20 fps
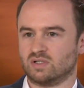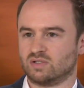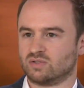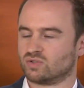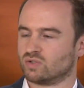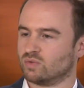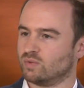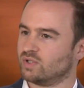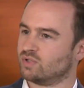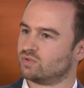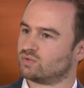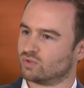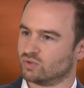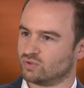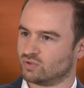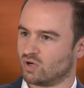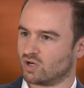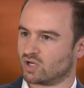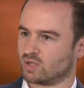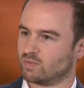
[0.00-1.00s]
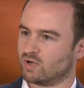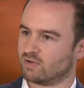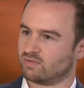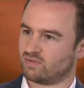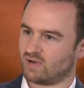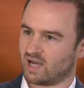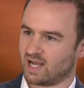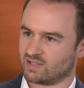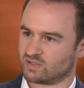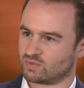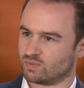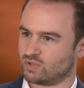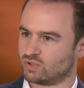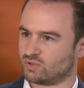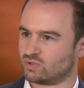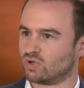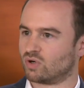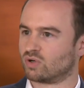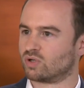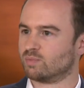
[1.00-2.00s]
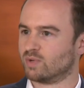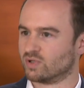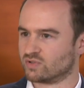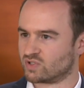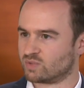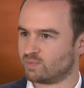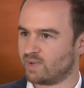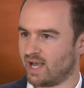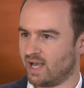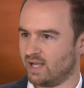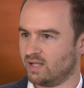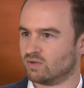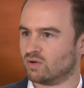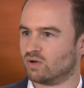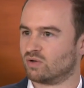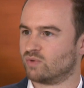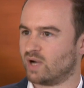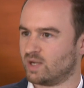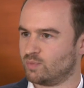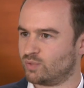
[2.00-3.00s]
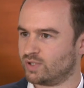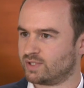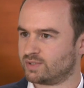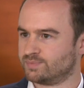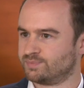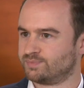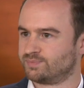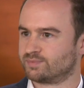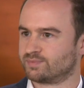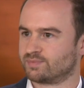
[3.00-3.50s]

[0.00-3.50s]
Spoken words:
So we could talk about France, we could talk about Spain or Great Britain.